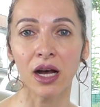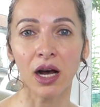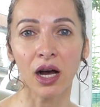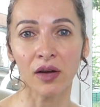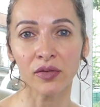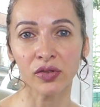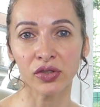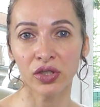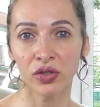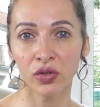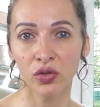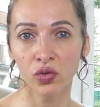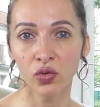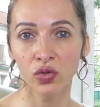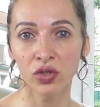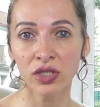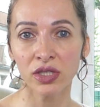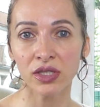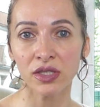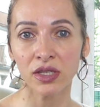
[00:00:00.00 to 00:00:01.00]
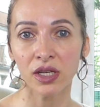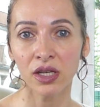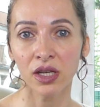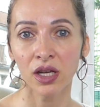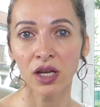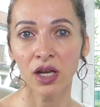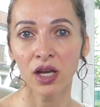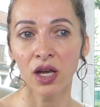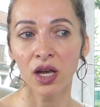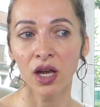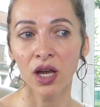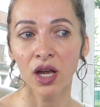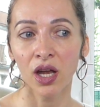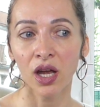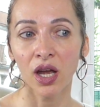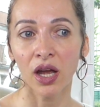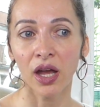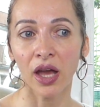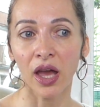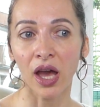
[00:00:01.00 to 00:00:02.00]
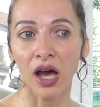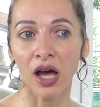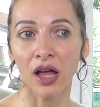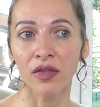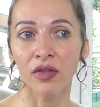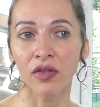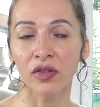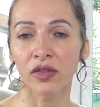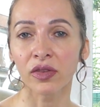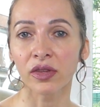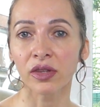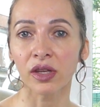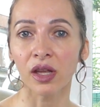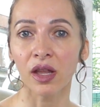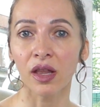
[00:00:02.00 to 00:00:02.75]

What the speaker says: afternoons. And